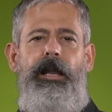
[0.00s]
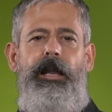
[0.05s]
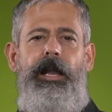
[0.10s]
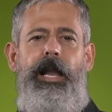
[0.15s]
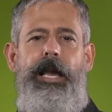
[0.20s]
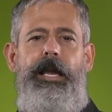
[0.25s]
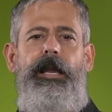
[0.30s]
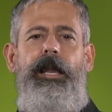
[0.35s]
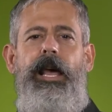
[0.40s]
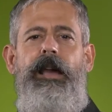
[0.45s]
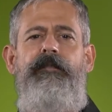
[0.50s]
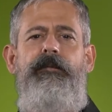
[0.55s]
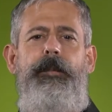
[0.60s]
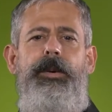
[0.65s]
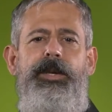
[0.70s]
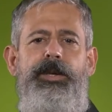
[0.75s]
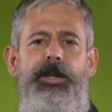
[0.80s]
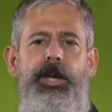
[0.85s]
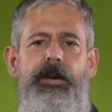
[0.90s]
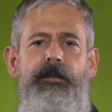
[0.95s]
Like life
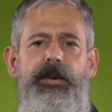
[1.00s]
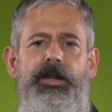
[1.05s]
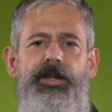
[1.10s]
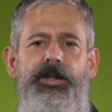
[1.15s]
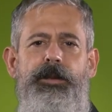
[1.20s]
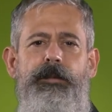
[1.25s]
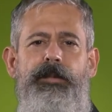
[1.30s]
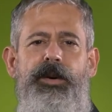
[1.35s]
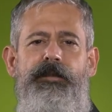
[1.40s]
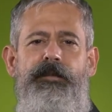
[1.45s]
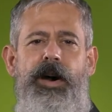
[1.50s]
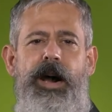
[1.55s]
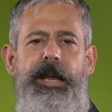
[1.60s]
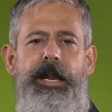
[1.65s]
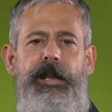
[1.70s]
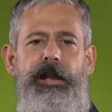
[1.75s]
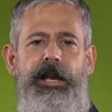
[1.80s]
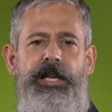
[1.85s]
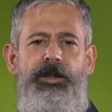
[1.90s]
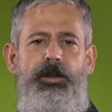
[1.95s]
preservers
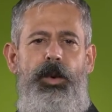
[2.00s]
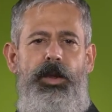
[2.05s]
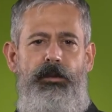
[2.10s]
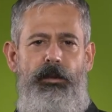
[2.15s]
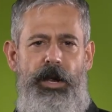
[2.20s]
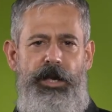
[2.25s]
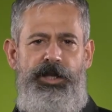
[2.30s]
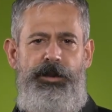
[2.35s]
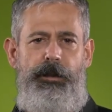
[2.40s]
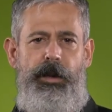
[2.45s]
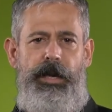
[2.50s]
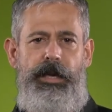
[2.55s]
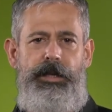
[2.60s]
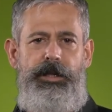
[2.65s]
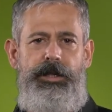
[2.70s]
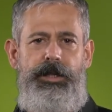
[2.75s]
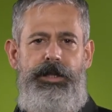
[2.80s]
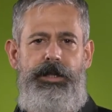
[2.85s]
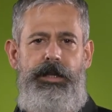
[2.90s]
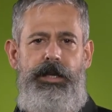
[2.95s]
providing us with
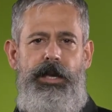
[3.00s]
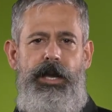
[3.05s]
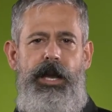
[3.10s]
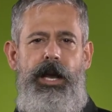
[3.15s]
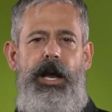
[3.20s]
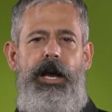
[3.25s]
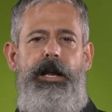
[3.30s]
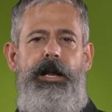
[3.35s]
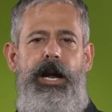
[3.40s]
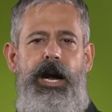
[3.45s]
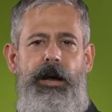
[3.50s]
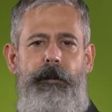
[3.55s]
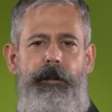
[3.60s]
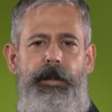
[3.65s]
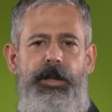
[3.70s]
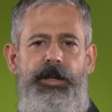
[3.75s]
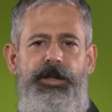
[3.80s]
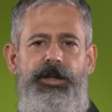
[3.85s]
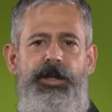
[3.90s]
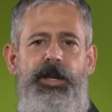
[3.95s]
respite, a
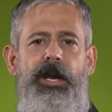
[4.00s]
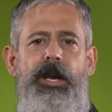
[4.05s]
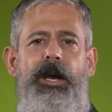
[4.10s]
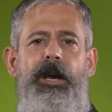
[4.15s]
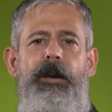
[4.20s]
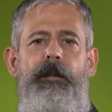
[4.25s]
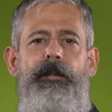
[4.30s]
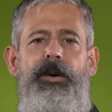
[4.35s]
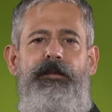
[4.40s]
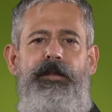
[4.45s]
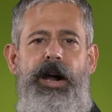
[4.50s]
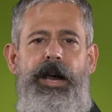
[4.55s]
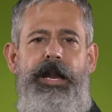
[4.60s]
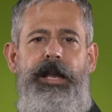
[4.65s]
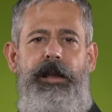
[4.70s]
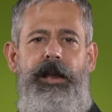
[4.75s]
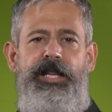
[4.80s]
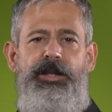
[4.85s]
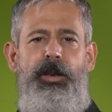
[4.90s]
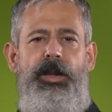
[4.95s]
compass
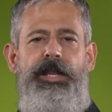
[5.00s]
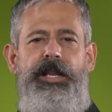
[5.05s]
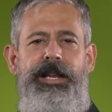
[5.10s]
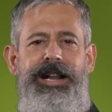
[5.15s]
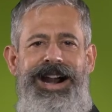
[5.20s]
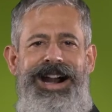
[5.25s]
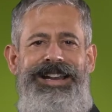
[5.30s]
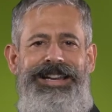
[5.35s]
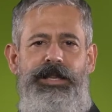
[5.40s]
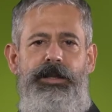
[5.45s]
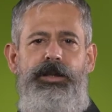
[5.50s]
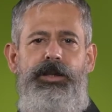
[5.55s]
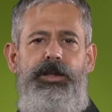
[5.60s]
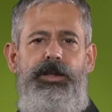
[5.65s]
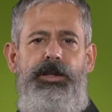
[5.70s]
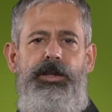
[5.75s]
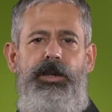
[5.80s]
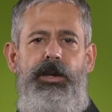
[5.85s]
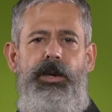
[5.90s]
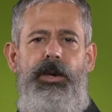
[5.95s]
providing us with
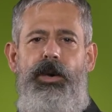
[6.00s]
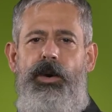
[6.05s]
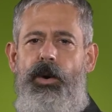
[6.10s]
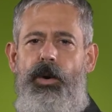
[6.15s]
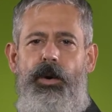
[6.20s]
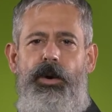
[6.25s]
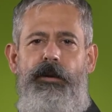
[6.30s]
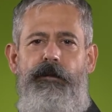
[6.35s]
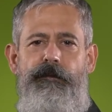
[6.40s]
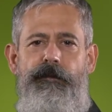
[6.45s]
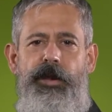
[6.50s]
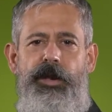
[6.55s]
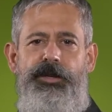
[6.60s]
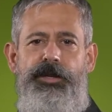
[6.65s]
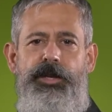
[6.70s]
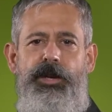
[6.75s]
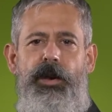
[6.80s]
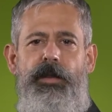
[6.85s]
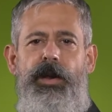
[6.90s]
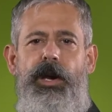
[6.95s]
guidance, or a
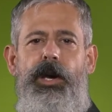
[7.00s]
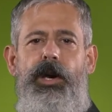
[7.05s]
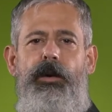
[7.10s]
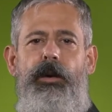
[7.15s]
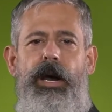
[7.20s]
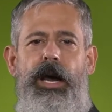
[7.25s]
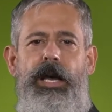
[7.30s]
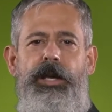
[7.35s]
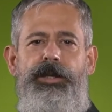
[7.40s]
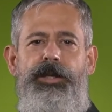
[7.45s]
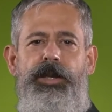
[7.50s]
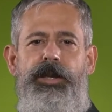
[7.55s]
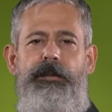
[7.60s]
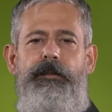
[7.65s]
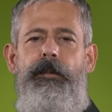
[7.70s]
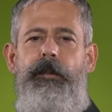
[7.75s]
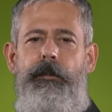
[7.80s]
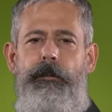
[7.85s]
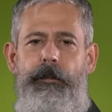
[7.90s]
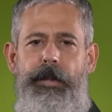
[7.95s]
vision on the horizon
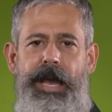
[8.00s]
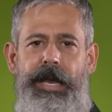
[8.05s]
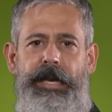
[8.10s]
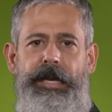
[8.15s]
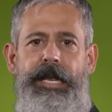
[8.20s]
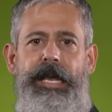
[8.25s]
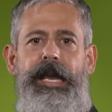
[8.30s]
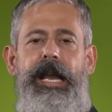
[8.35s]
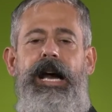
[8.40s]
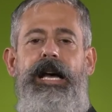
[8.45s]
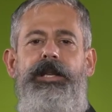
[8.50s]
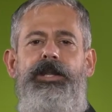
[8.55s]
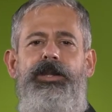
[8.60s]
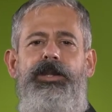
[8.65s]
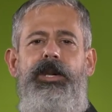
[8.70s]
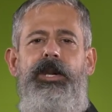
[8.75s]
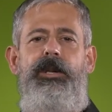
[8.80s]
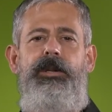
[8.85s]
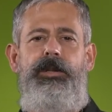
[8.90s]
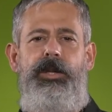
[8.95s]
beckoning
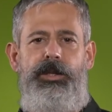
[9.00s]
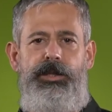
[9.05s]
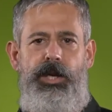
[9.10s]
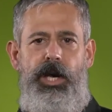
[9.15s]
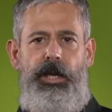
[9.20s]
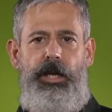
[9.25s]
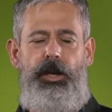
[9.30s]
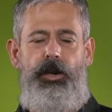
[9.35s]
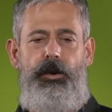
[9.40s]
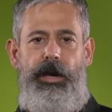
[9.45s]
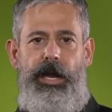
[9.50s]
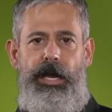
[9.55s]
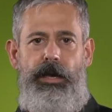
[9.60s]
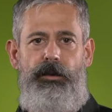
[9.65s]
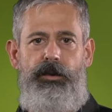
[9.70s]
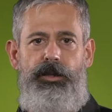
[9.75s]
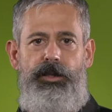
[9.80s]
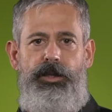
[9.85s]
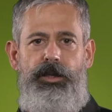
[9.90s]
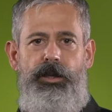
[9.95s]
us to solid
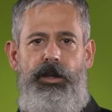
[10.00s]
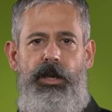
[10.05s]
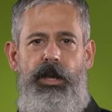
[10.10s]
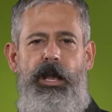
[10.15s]
ground.